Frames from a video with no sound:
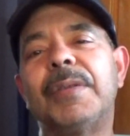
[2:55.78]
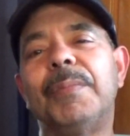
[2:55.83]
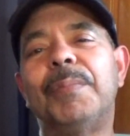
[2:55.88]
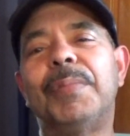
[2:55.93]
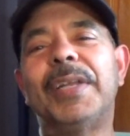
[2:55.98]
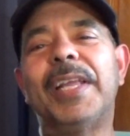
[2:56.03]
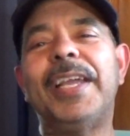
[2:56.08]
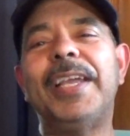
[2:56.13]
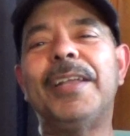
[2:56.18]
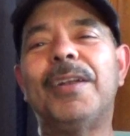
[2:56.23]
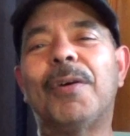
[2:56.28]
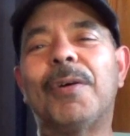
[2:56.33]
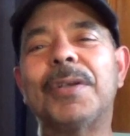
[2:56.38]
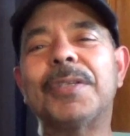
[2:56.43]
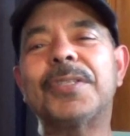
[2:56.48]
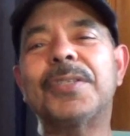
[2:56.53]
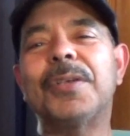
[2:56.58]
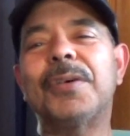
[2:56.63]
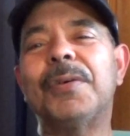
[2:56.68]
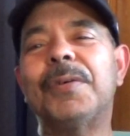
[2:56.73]
Blade
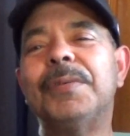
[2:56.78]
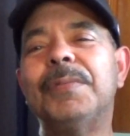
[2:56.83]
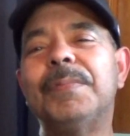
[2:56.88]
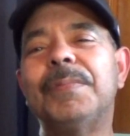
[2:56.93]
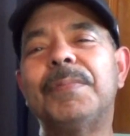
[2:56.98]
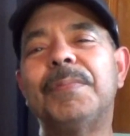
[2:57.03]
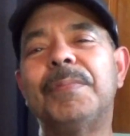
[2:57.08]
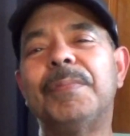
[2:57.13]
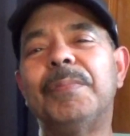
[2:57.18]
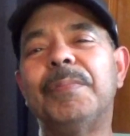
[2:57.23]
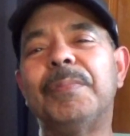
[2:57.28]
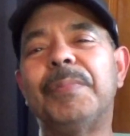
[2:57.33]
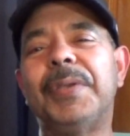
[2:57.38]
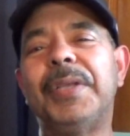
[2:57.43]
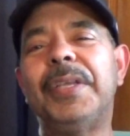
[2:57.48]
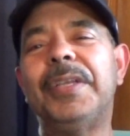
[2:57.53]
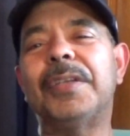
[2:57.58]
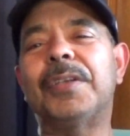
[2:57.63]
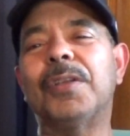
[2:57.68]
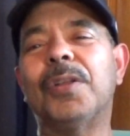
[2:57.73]
also,
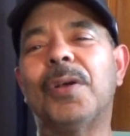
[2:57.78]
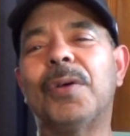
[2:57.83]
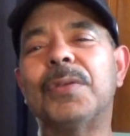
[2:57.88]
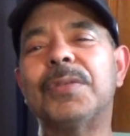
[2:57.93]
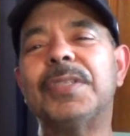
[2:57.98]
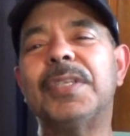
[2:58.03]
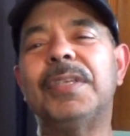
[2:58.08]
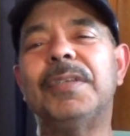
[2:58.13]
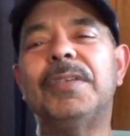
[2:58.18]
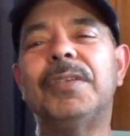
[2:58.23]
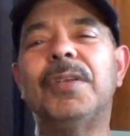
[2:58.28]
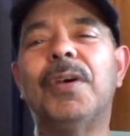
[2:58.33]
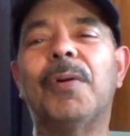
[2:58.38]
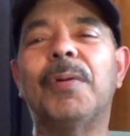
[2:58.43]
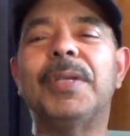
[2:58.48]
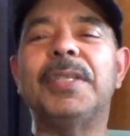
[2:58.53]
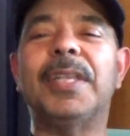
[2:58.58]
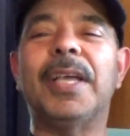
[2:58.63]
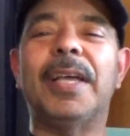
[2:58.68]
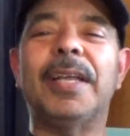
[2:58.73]
being close and
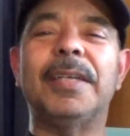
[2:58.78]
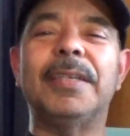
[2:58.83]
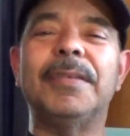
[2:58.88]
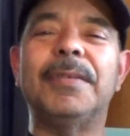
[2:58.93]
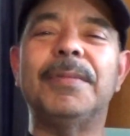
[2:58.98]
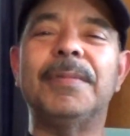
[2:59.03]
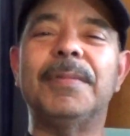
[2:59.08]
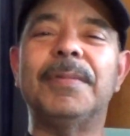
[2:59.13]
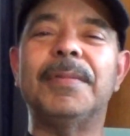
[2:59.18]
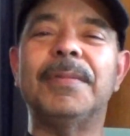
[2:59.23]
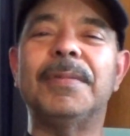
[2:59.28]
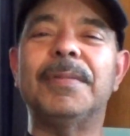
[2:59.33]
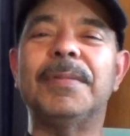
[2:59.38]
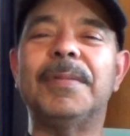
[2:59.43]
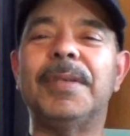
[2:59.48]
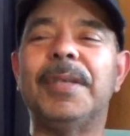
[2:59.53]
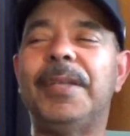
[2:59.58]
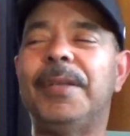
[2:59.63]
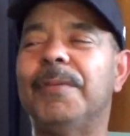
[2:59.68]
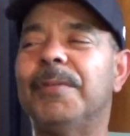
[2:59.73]
knowing that
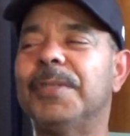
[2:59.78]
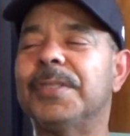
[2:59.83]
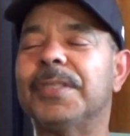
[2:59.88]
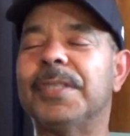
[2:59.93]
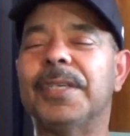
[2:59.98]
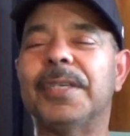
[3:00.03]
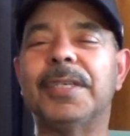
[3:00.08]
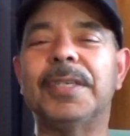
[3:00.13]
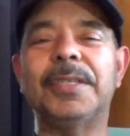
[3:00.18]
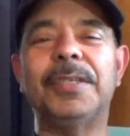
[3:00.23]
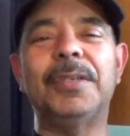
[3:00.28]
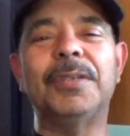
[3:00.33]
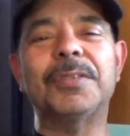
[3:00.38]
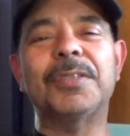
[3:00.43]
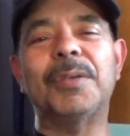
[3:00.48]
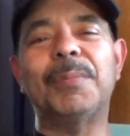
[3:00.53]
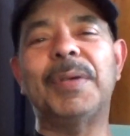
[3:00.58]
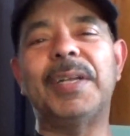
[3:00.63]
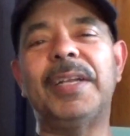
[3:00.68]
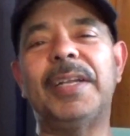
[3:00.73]
he was you know,
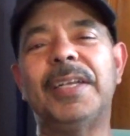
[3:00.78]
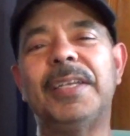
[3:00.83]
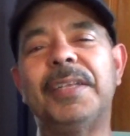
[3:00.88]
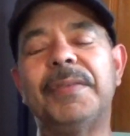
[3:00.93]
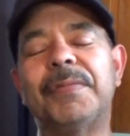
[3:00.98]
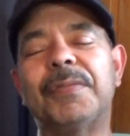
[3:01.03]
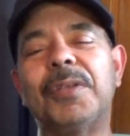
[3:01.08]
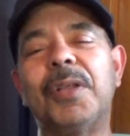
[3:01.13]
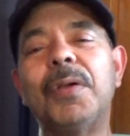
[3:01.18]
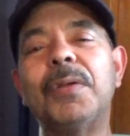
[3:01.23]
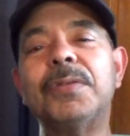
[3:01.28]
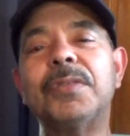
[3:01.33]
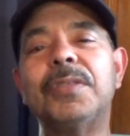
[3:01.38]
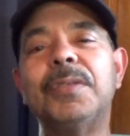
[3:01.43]
somebody that lived close